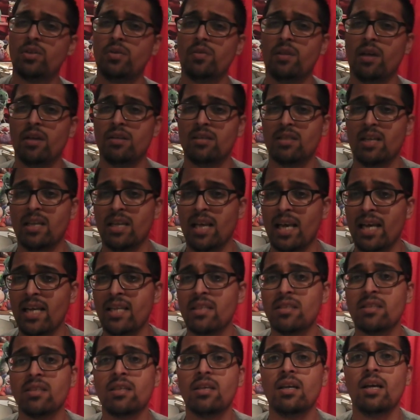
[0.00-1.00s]

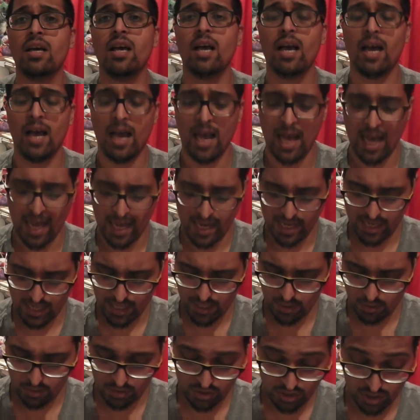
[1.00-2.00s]
2008, and
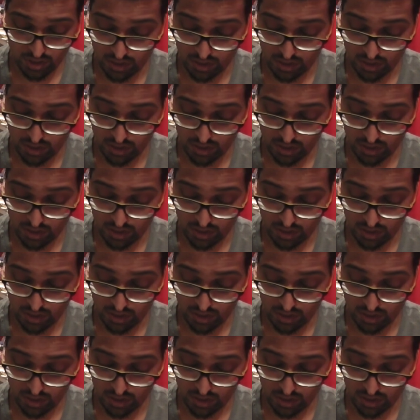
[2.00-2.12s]
it was